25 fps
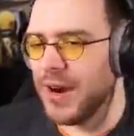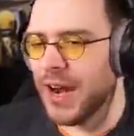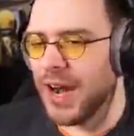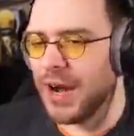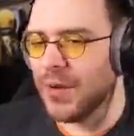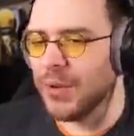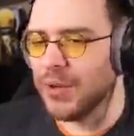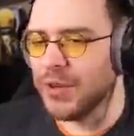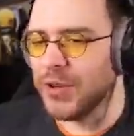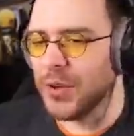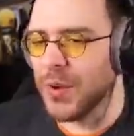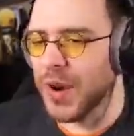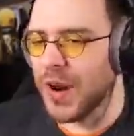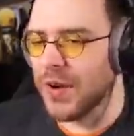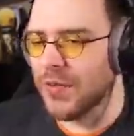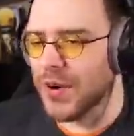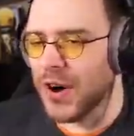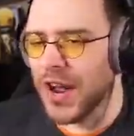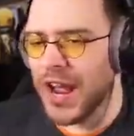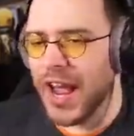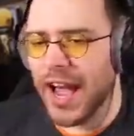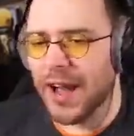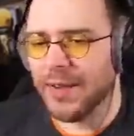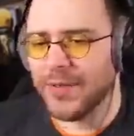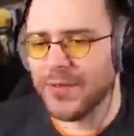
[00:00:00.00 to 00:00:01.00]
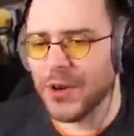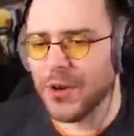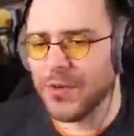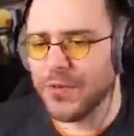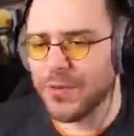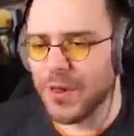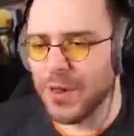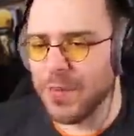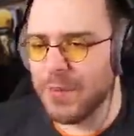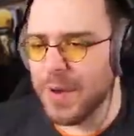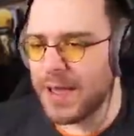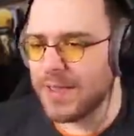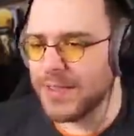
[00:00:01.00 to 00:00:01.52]
I will do whatever I have to do for
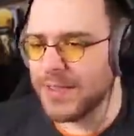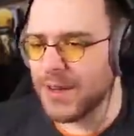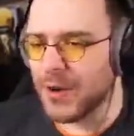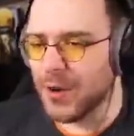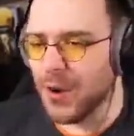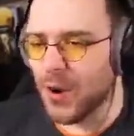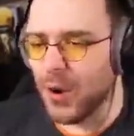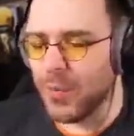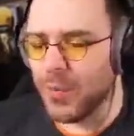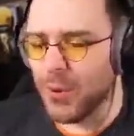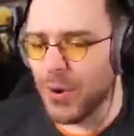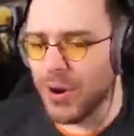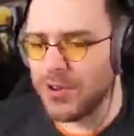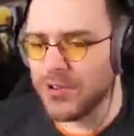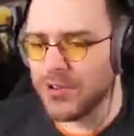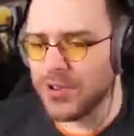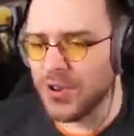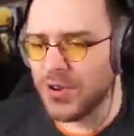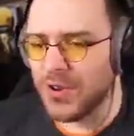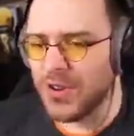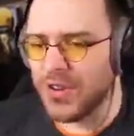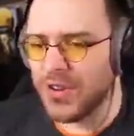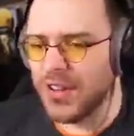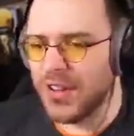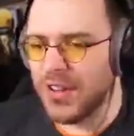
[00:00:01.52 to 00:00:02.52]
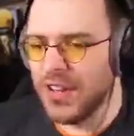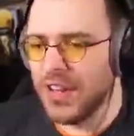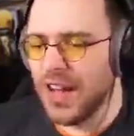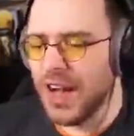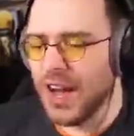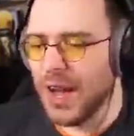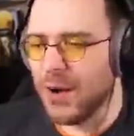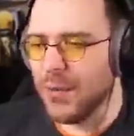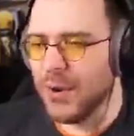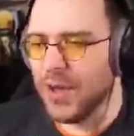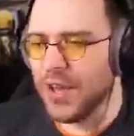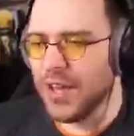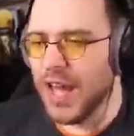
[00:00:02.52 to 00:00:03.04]
the Mantel Corporation.
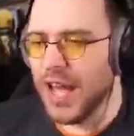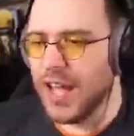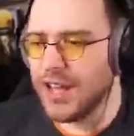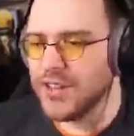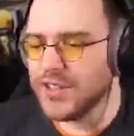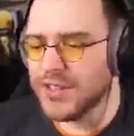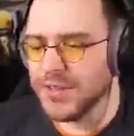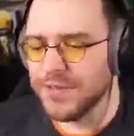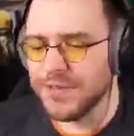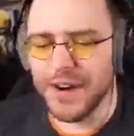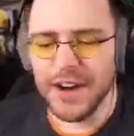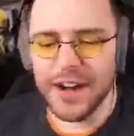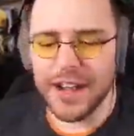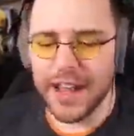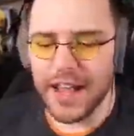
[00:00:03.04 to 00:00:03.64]
I will haze the fuck